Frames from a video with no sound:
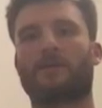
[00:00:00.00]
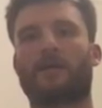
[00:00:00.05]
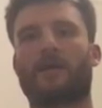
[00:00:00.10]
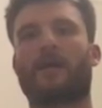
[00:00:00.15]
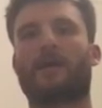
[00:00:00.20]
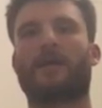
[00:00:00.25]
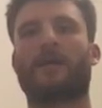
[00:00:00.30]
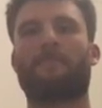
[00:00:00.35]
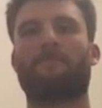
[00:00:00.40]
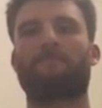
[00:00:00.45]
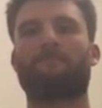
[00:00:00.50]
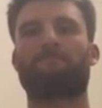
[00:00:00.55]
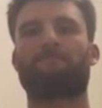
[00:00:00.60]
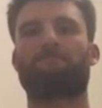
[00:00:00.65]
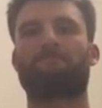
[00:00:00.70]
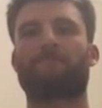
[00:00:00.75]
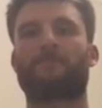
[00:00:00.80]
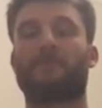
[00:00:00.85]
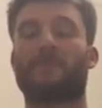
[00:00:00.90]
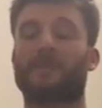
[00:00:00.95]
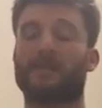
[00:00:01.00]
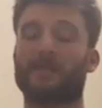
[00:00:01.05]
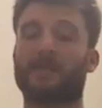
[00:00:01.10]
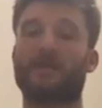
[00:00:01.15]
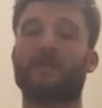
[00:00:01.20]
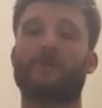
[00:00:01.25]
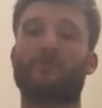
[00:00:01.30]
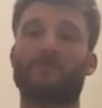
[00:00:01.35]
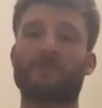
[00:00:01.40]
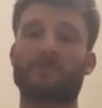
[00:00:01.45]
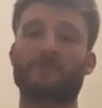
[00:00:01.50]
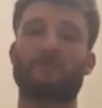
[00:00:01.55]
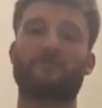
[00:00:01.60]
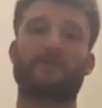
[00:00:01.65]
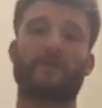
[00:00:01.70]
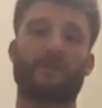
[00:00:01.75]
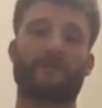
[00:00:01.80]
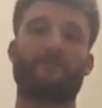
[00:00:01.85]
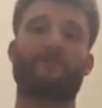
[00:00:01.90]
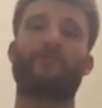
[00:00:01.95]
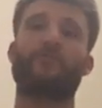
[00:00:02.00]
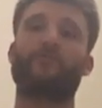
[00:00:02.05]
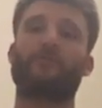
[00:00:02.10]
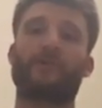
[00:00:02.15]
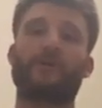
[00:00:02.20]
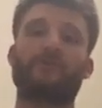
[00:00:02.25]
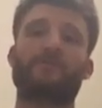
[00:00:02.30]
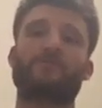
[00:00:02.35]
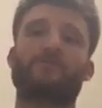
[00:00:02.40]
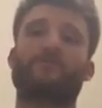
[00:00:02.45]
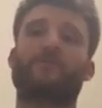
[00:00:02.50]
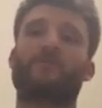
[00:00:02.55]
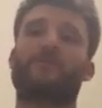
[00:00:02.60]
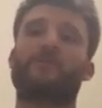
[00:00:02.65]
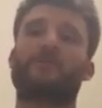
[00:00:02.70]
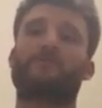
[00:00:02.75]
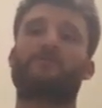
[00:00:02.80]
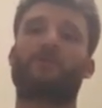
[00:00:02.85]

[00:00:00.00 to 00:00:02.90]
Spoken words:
there can obviously be a few reasons for this,